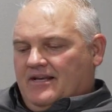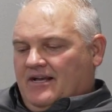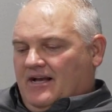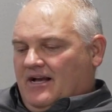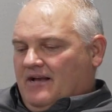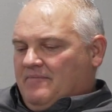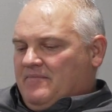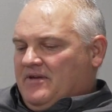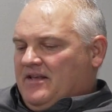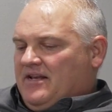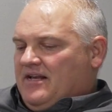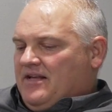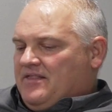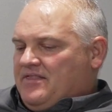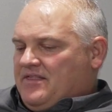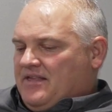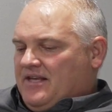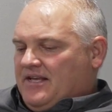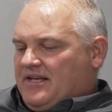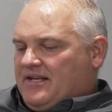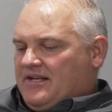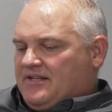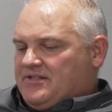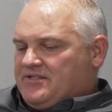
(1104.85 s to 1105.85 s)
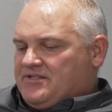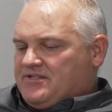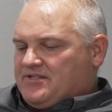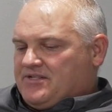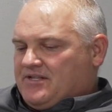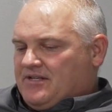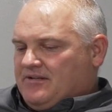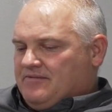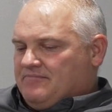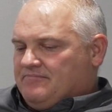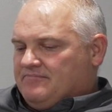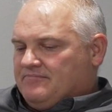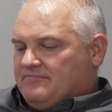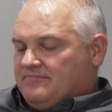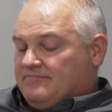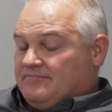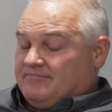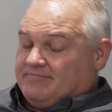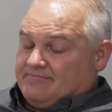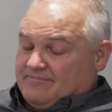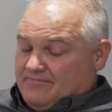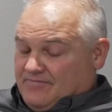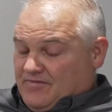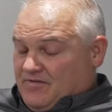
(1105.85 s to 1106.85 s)
I mean, I think it's,
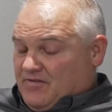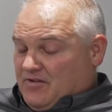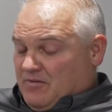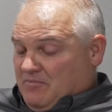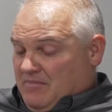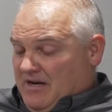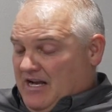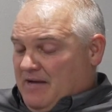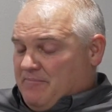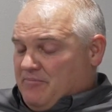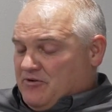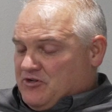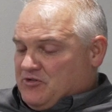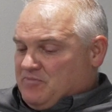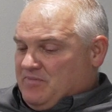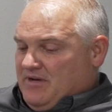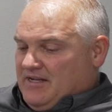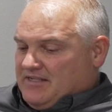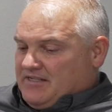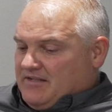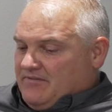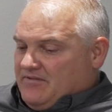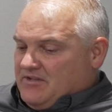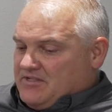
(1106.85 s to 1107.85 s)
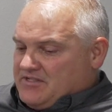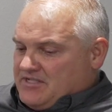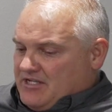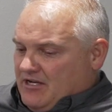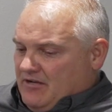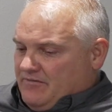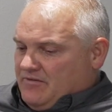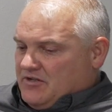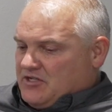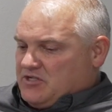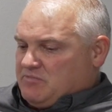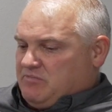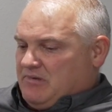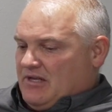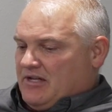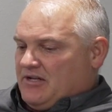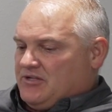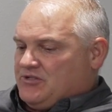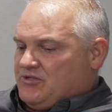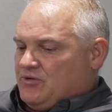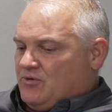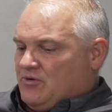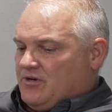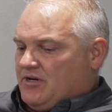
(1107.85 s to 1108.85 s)
from my perspective, it's
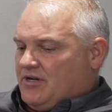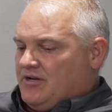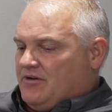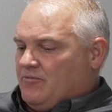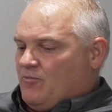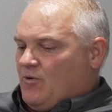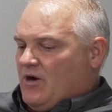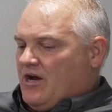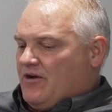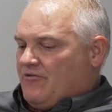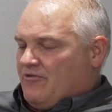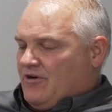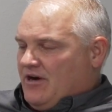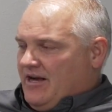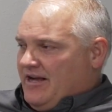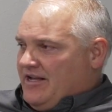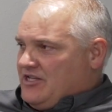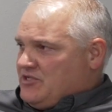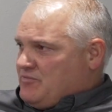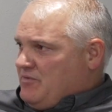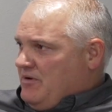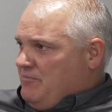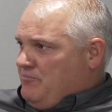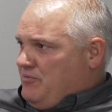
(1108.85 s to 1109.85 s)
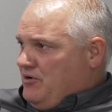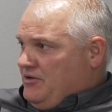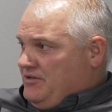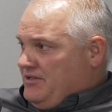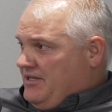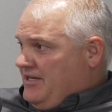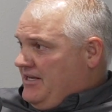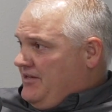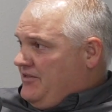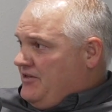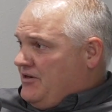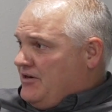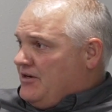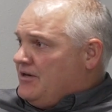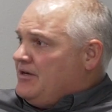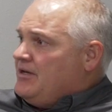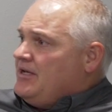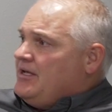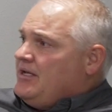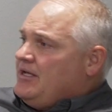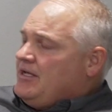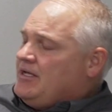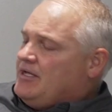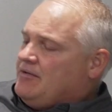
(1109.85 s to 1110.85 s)
self-explanatory why Ryan's been putting it in there,
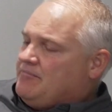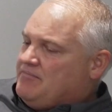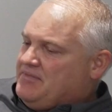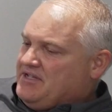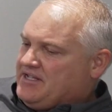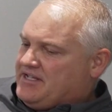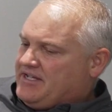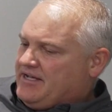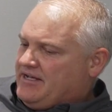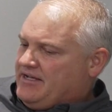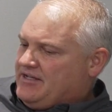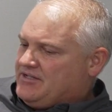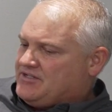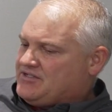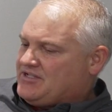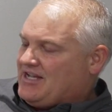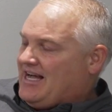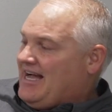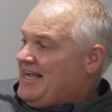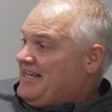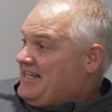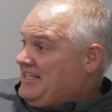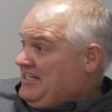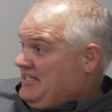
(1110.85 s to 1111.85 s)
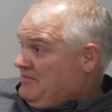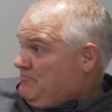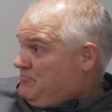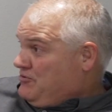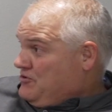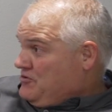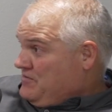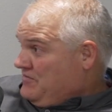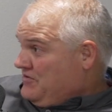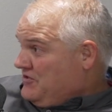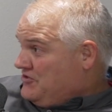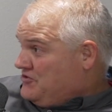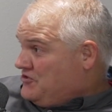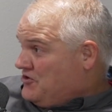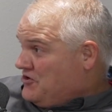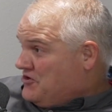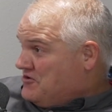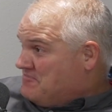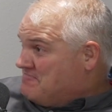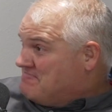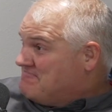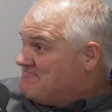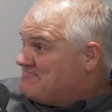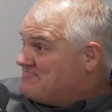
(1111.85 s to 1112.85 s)
because I can improve the
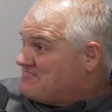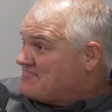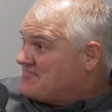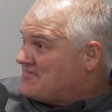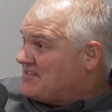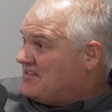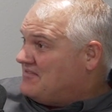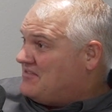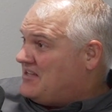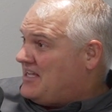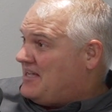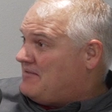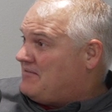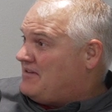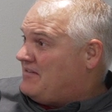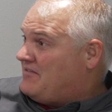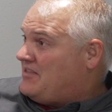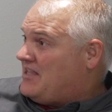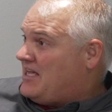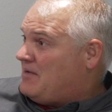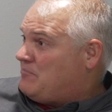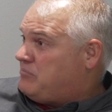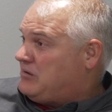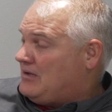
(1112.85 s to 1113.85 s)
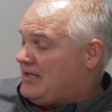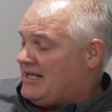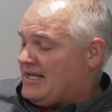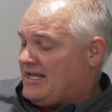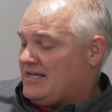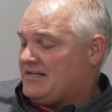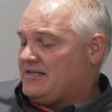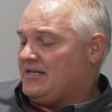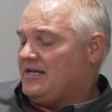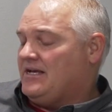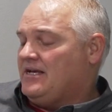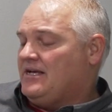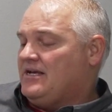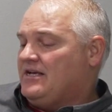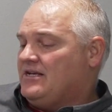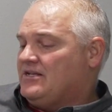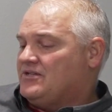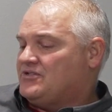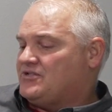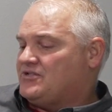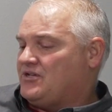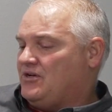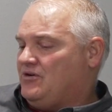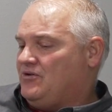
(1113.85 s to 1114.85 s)
germ of that plant.
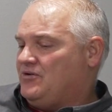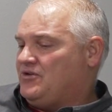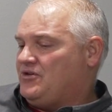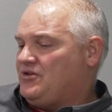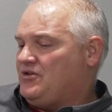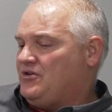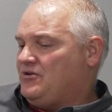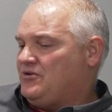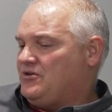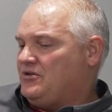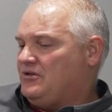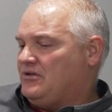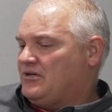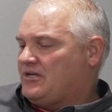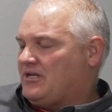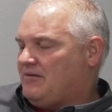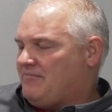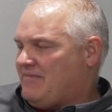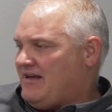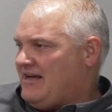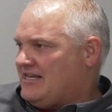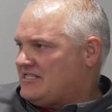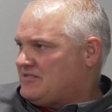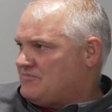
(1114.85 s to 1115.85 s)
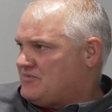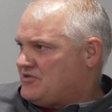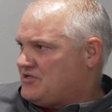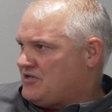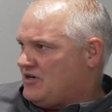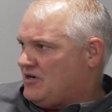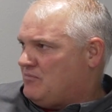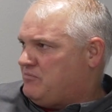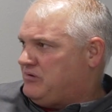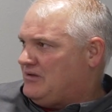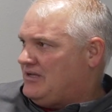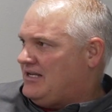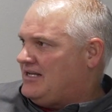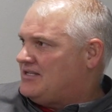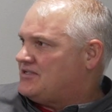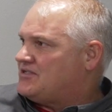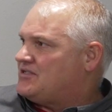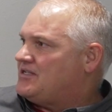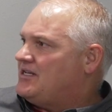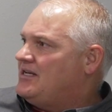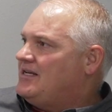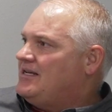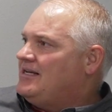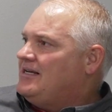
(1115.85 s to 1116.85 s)
So you look at Maximum Star Plus,